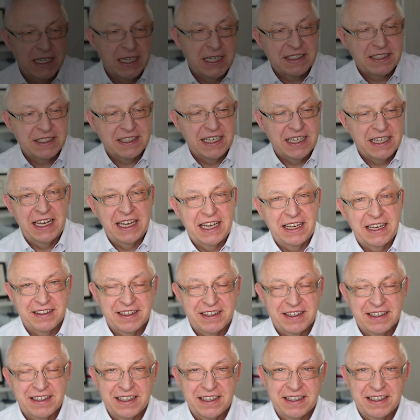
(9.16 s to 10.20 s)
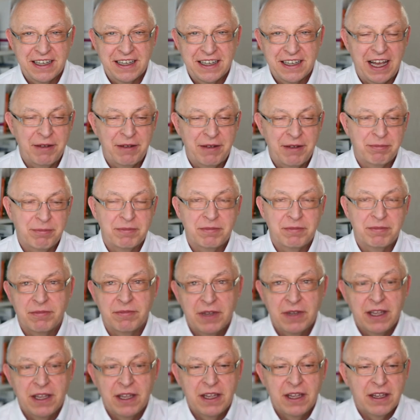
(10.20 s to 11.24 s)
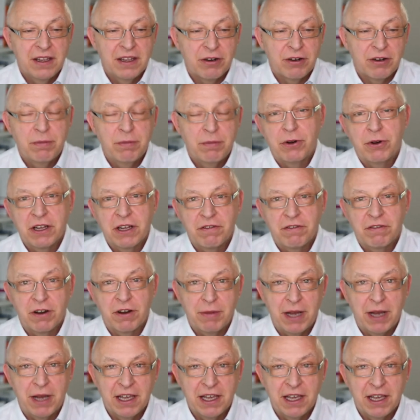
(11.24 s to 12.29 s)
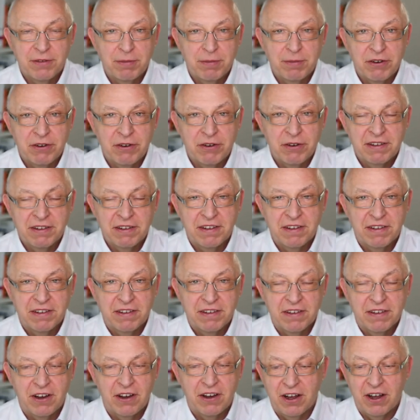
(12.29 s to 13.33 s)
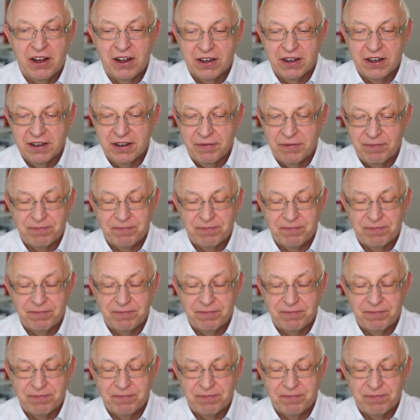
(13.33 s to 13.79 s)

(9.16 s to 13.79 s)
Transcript: and I'm reporting from my experiences on